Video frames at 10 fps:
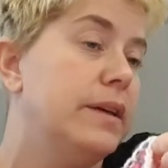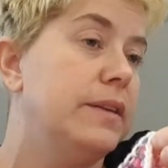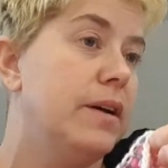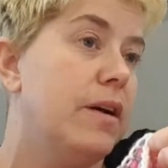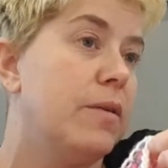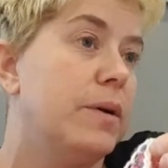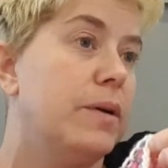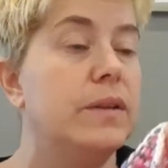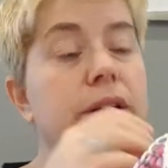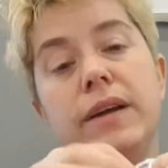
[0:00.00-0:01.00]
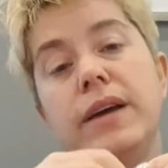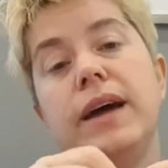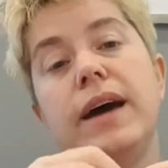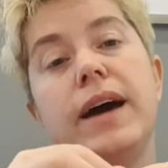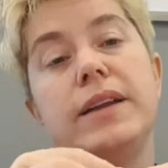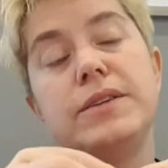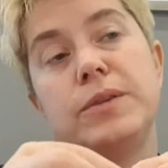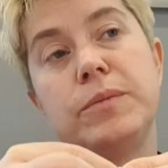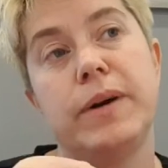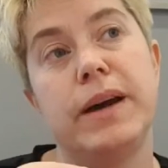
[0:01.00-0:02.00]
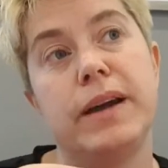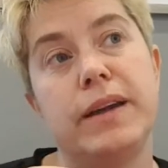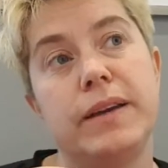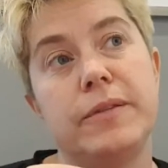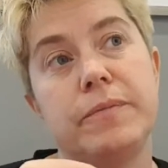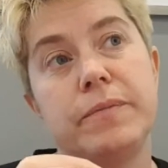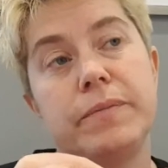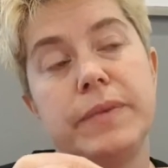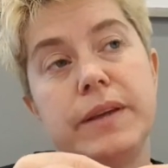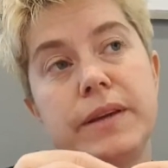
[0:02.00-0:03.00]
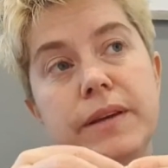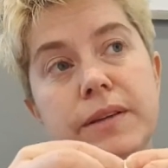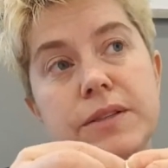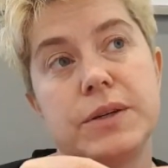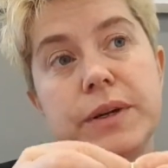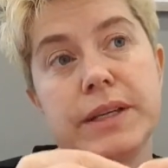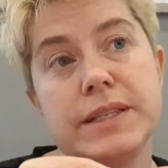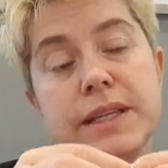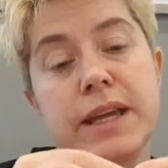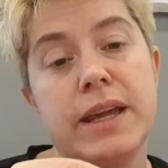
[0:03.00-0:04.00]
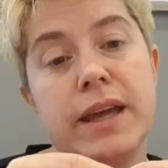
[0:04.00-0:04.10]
in the armhole, I do my decrease,